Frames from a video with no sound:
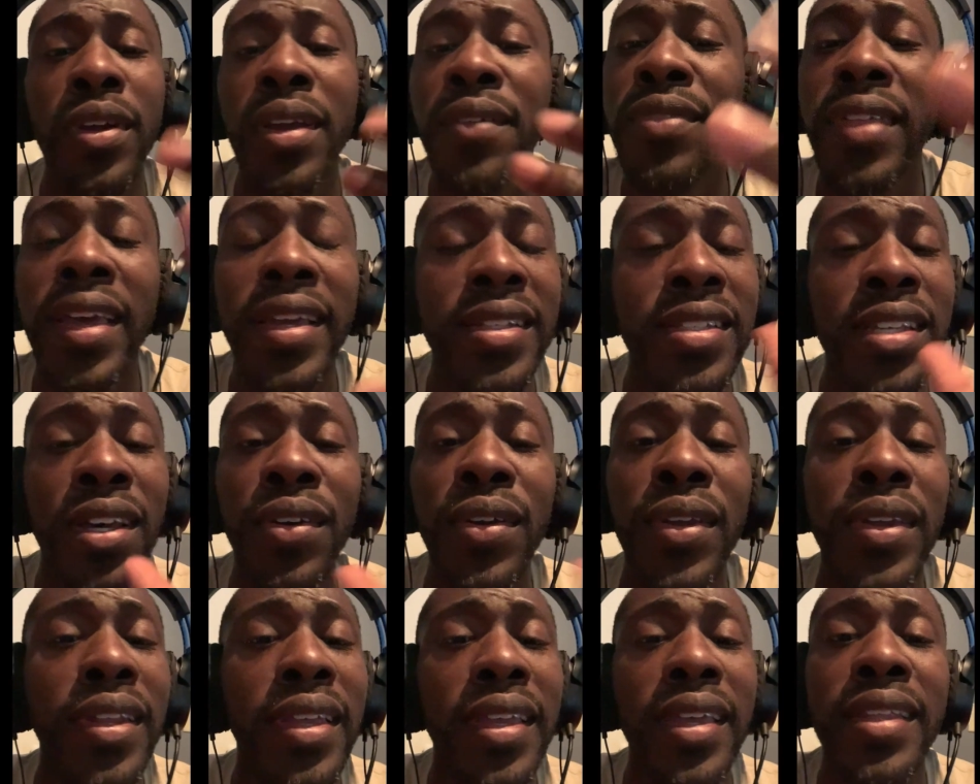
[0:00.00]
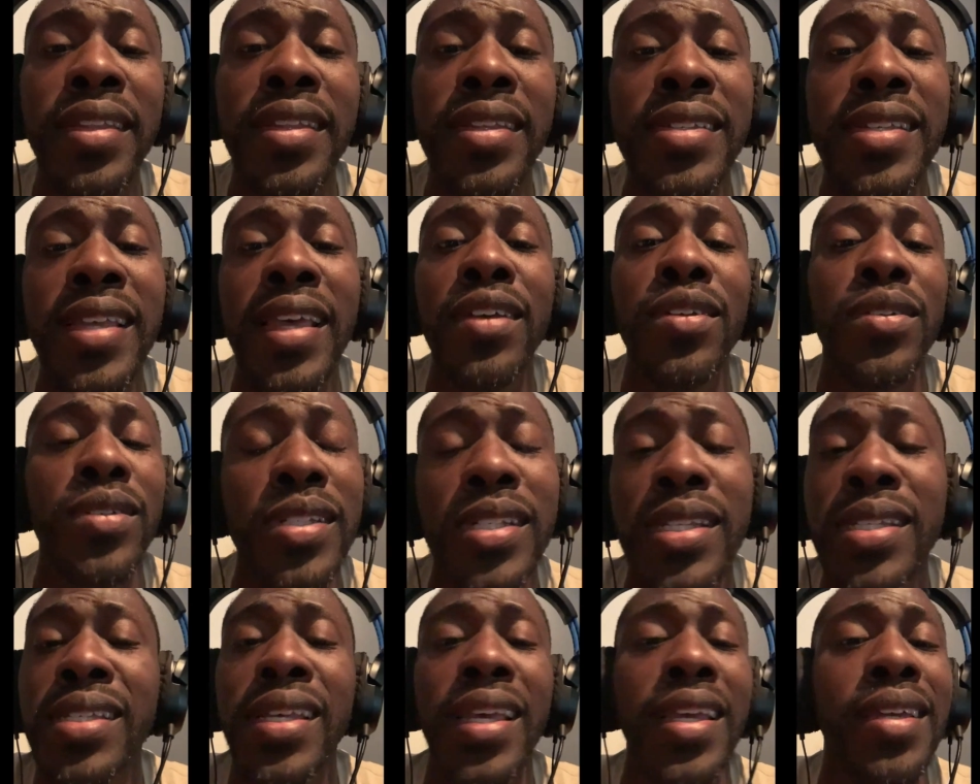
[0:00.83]
If they tell you to get in the sandal,
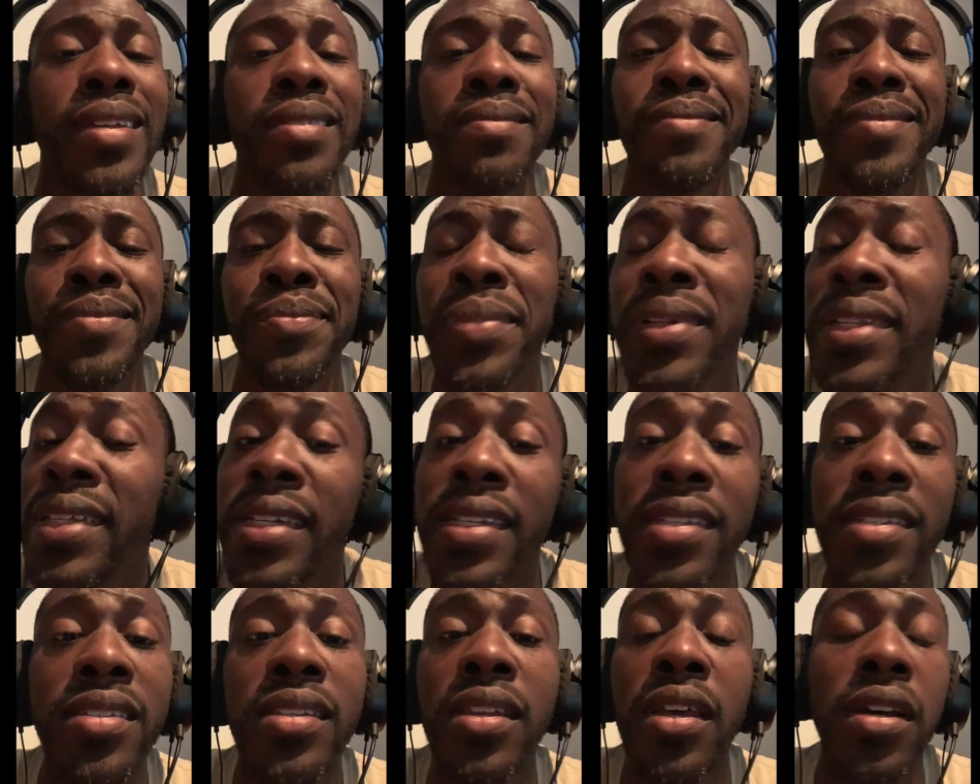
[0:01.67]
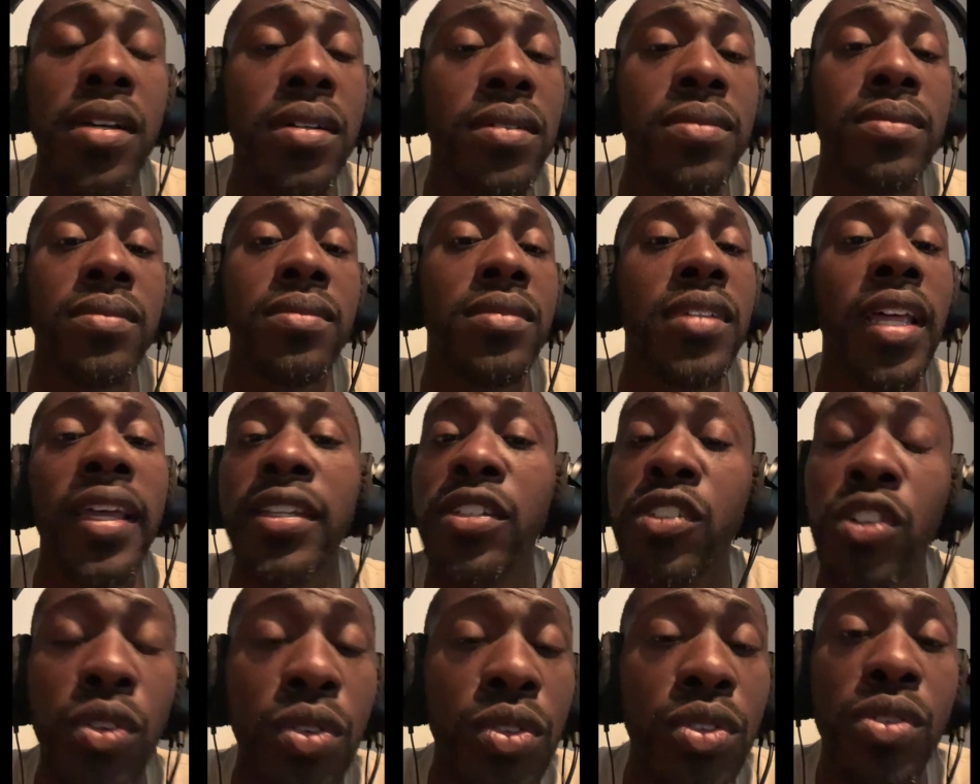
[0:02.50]
just say, please no. Like,
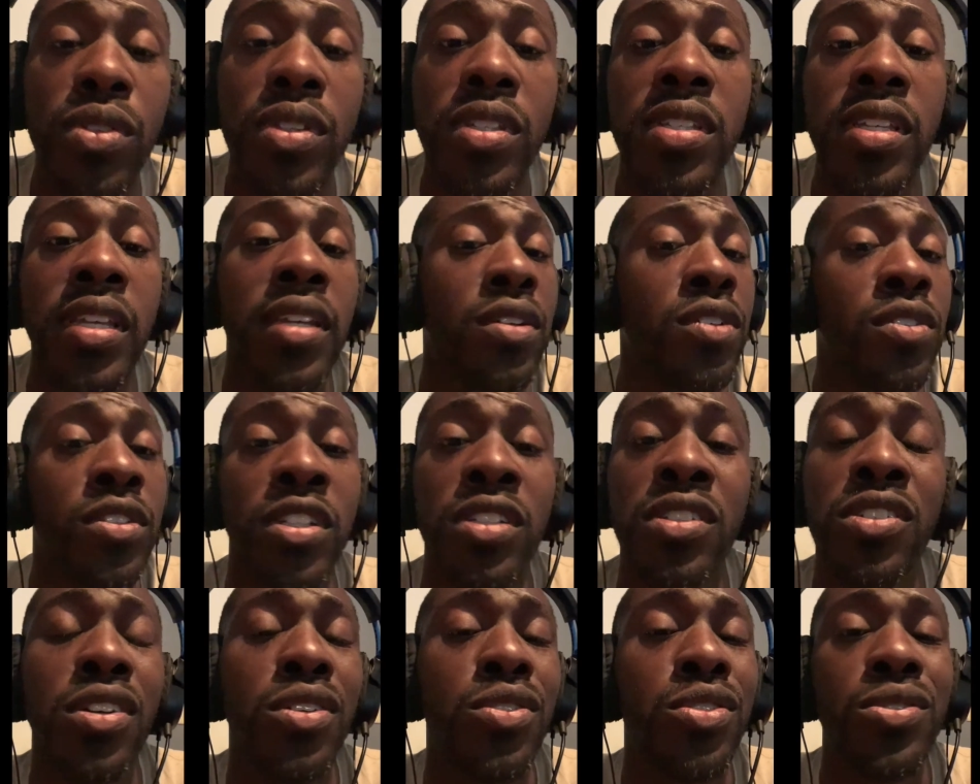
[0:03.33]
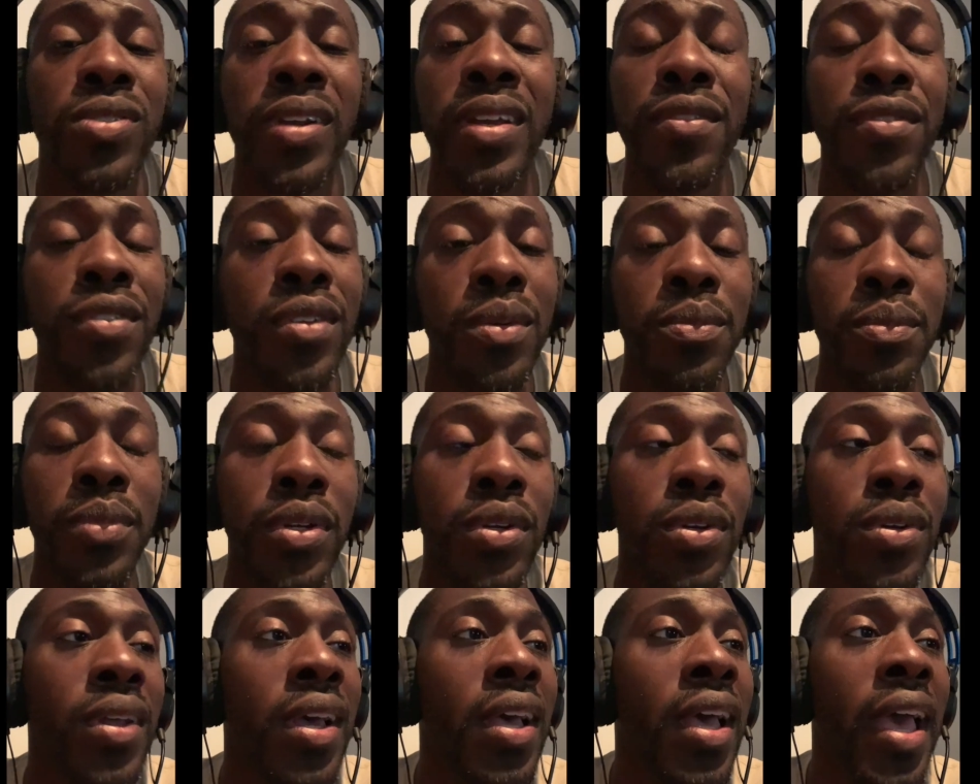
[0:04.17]
don't do the sandal. Just go straight for the
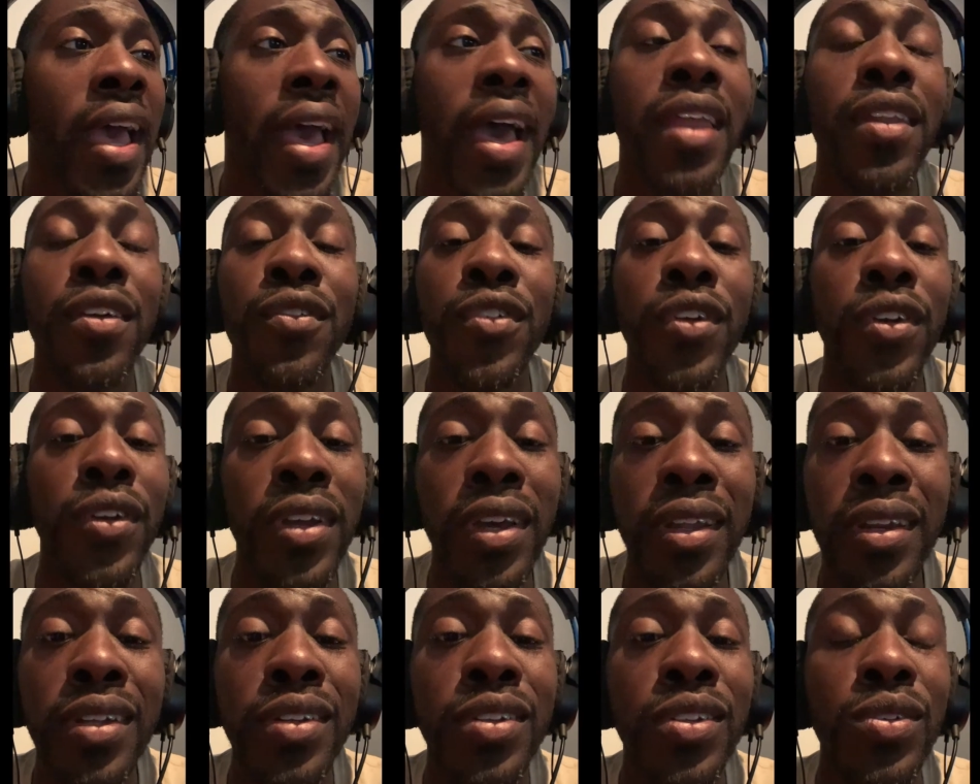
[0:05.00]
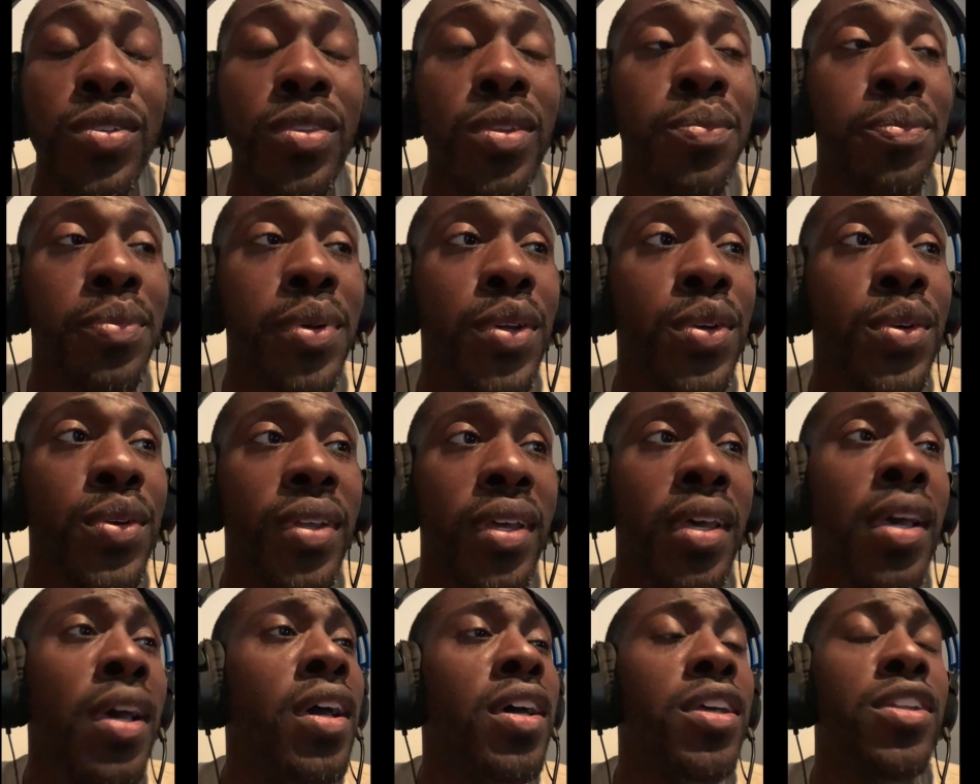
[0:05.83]
boot. And if you're going to do the boot,
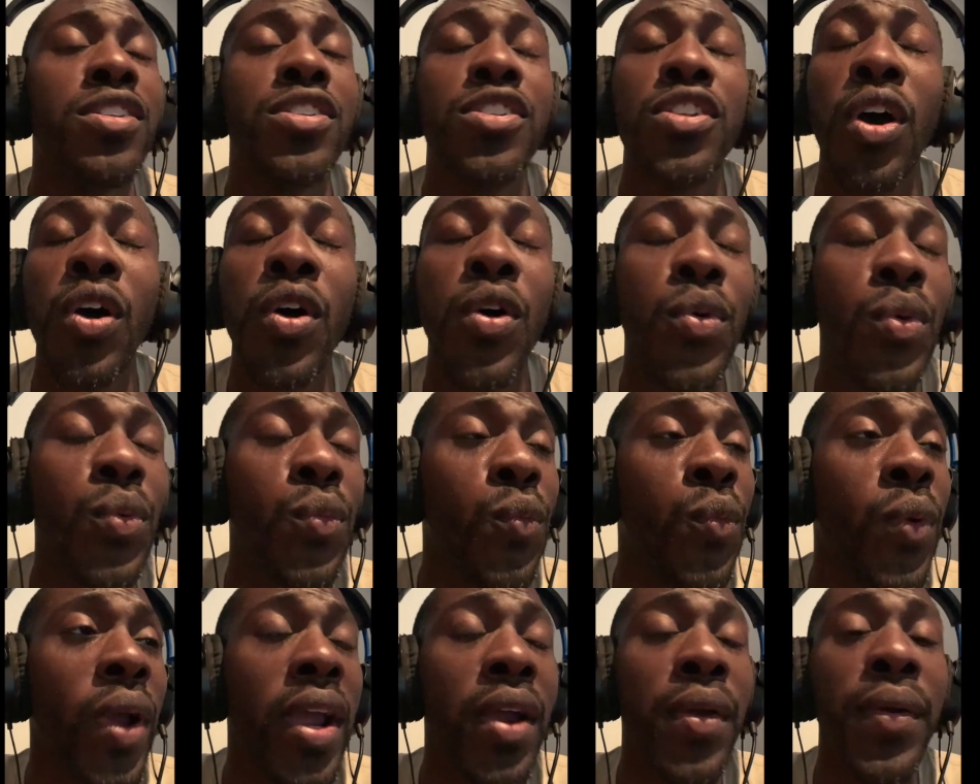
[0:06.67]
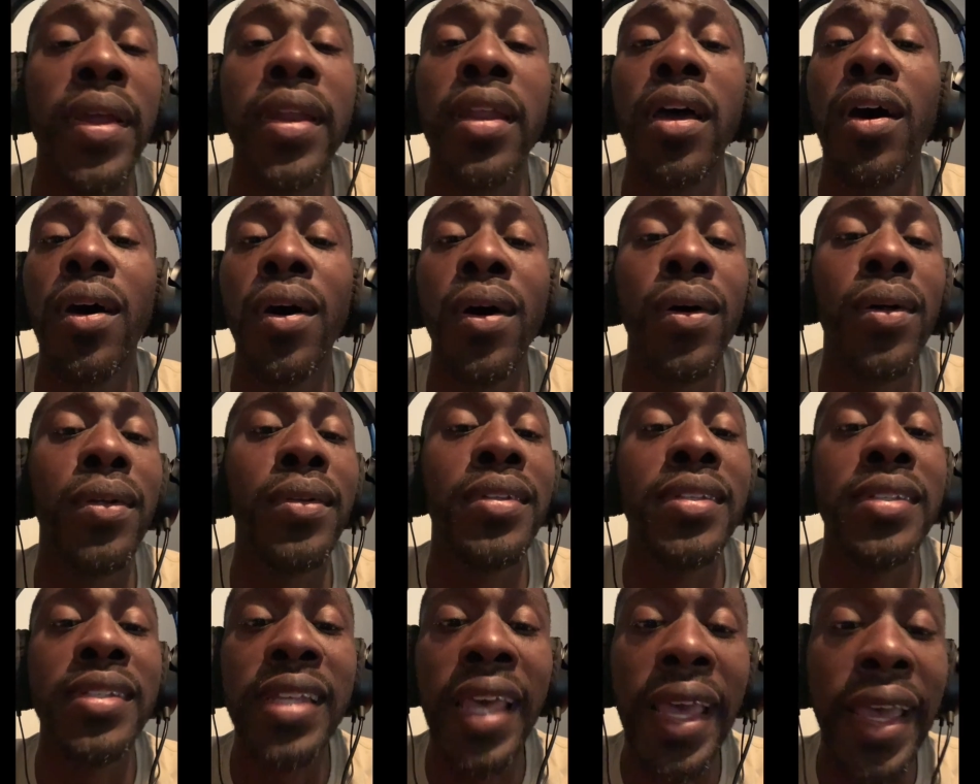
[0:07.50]
don't wear it
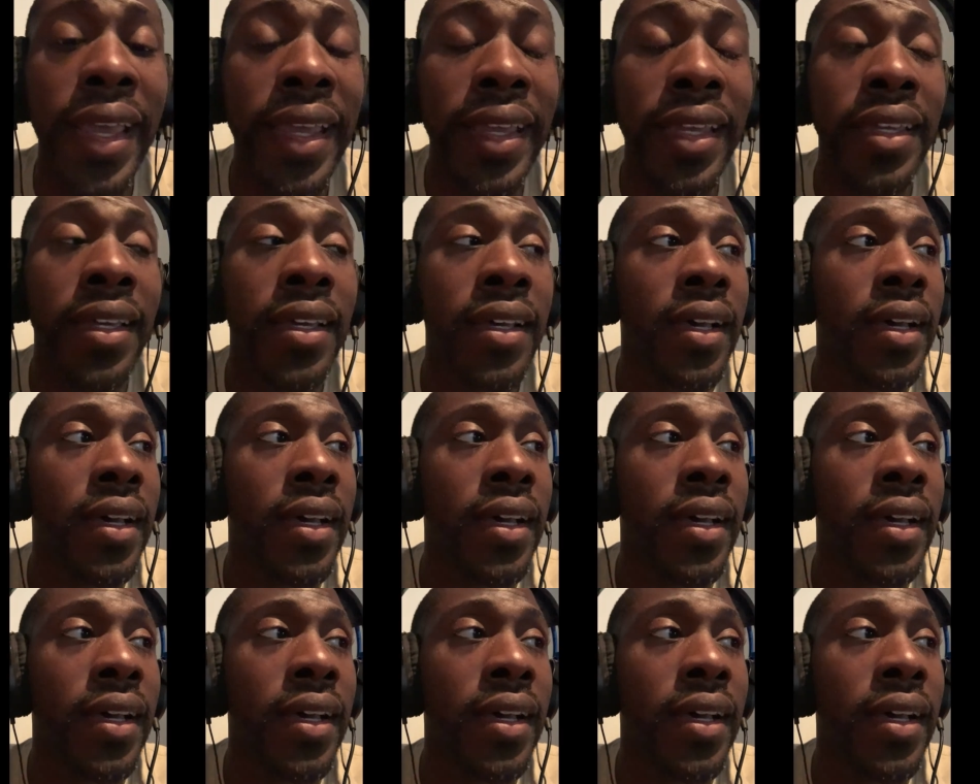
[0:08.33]
all day.